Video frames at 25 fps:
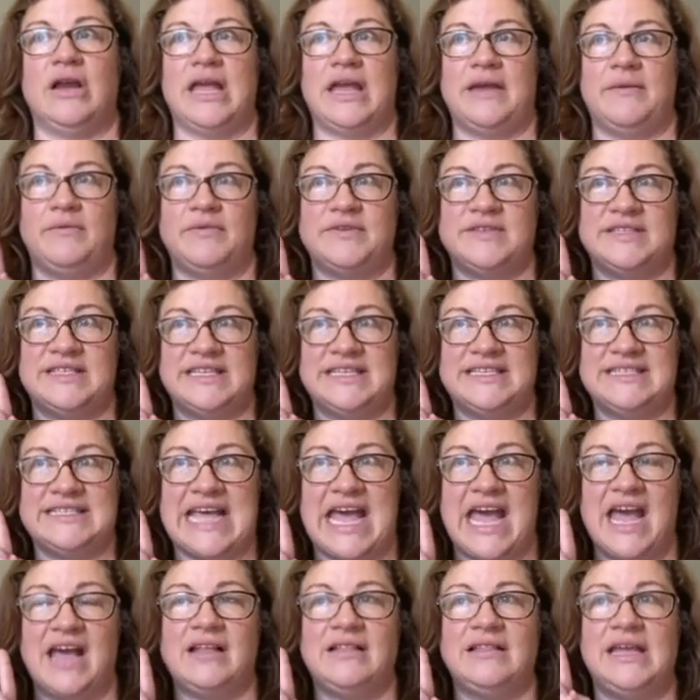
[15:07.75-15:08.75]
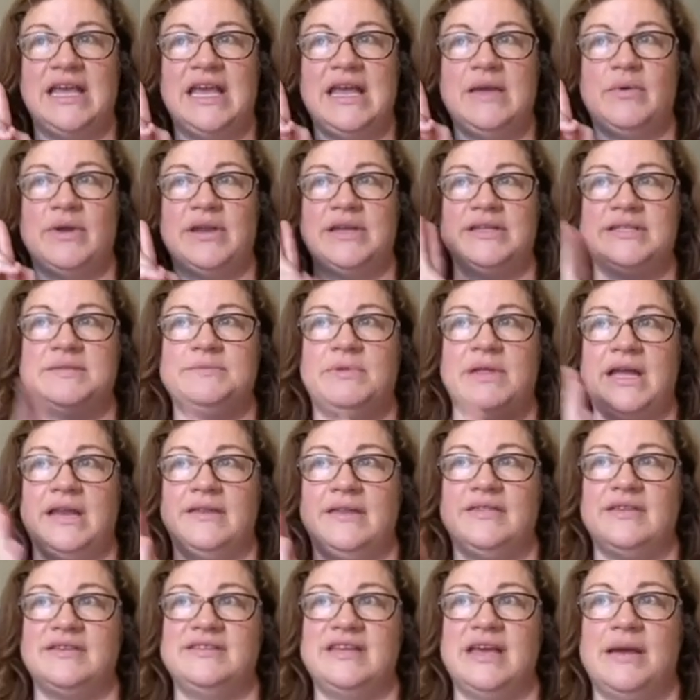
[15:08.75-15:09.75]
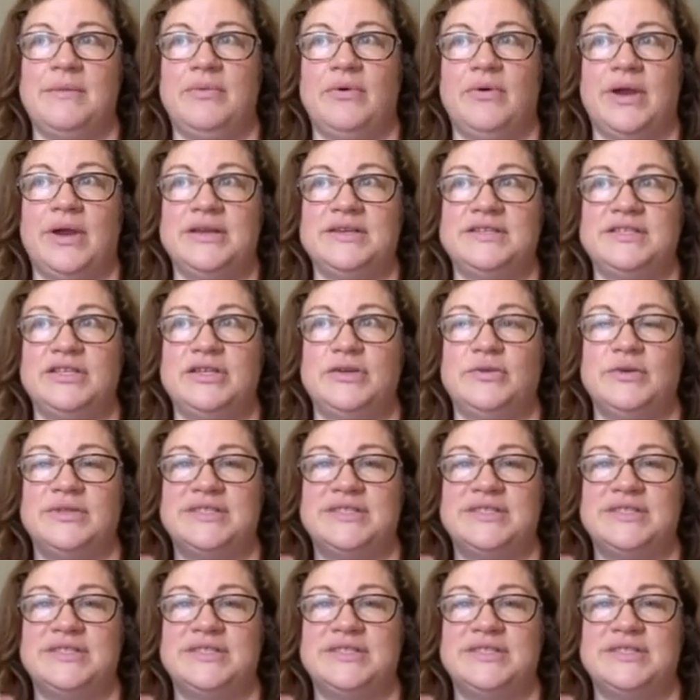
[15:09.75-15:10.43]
It was exactly when it's played at the tempo I used to do.